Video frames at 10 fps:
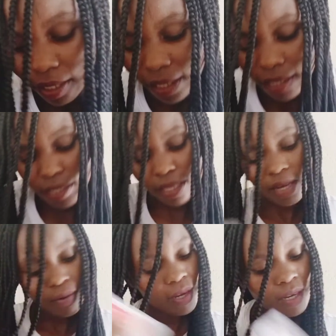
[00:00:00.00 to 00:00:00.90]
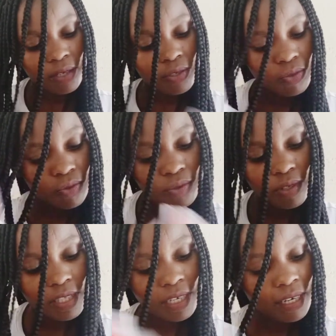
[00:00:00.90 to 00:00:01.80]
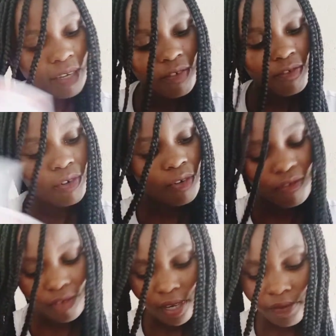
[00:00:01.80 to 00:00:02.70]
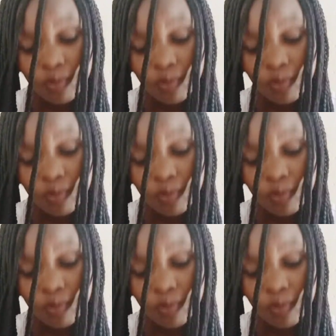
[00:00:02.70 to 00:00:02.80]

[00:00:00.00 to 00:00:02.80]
Yes, there are 1, 2, 3, 4, 5.